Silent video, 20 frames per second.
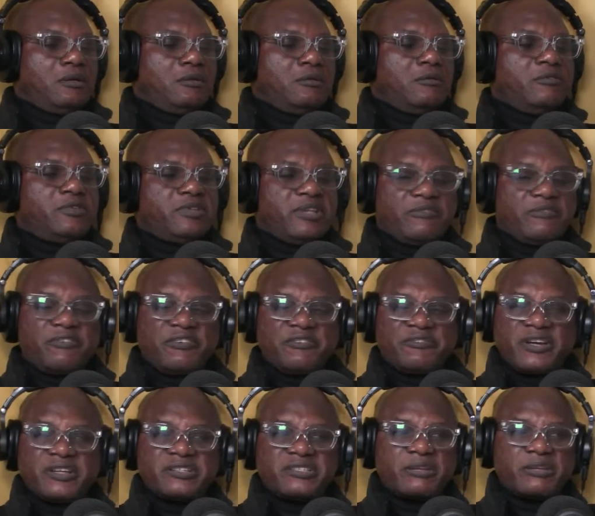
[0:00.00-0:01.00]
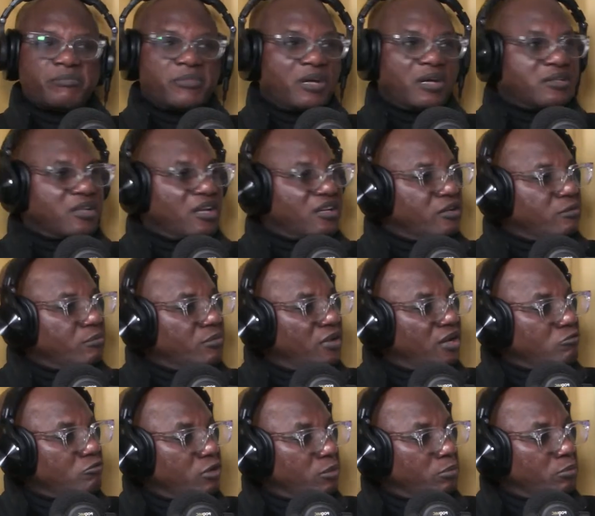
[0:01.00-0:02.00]
You will never fight a man and a
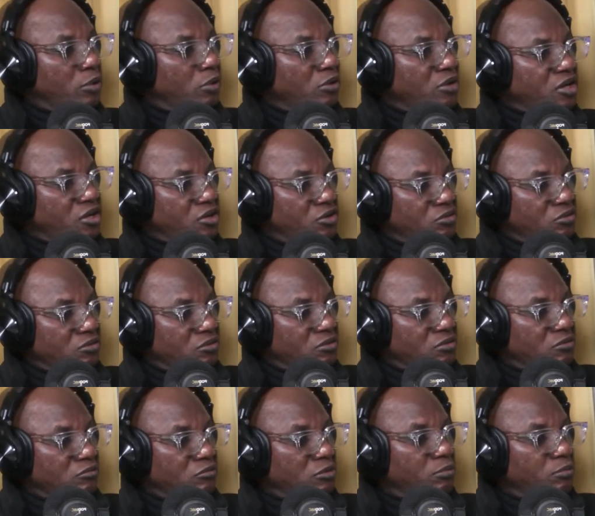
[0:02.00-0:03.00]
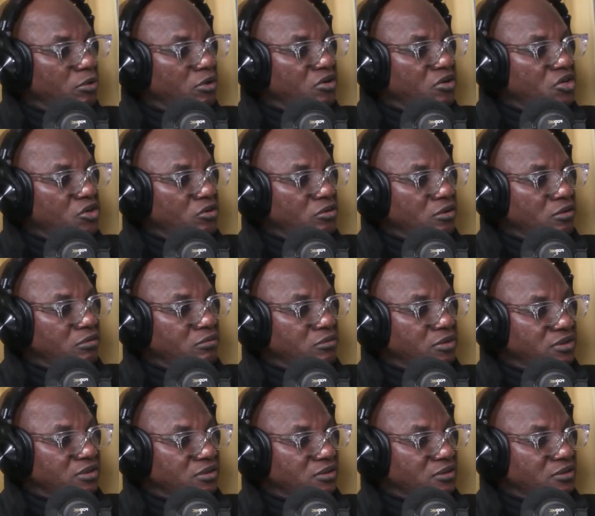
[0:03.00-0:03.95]
man will block you, will block your number.